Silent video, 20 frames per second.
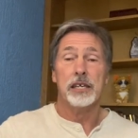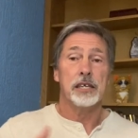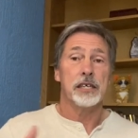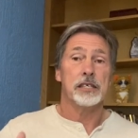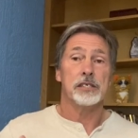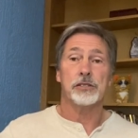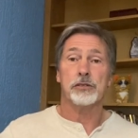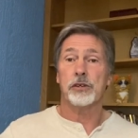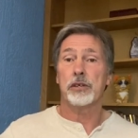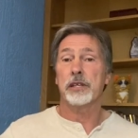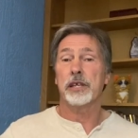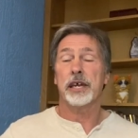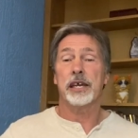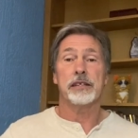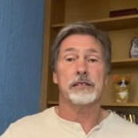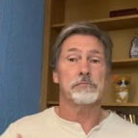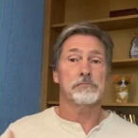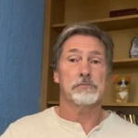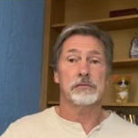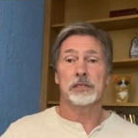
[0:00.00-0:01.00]
it's all
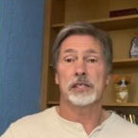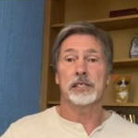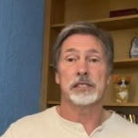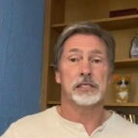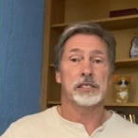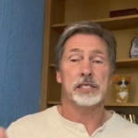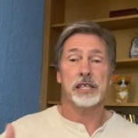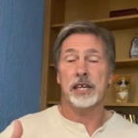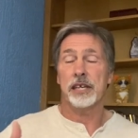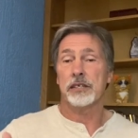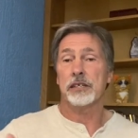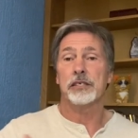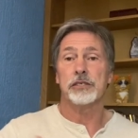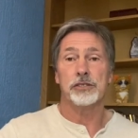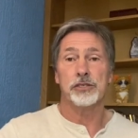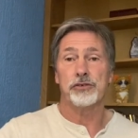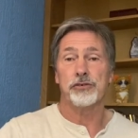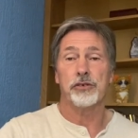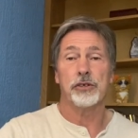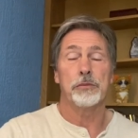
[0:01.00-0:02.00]
that it's not
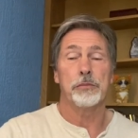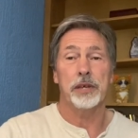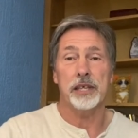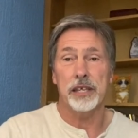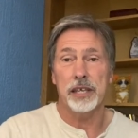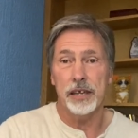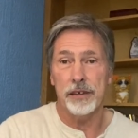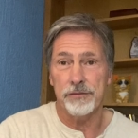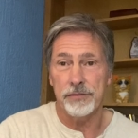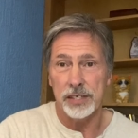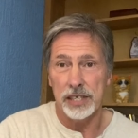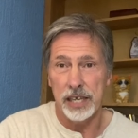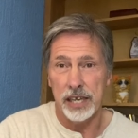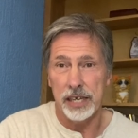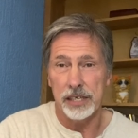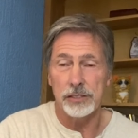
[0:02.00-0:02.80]
controlled by the FDA.